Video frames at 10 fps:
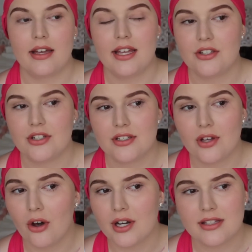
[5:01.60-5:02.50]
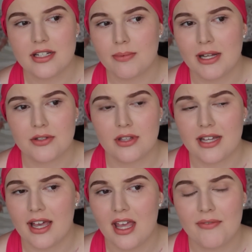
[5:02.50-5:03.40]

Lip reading: It just honestly depends on the day.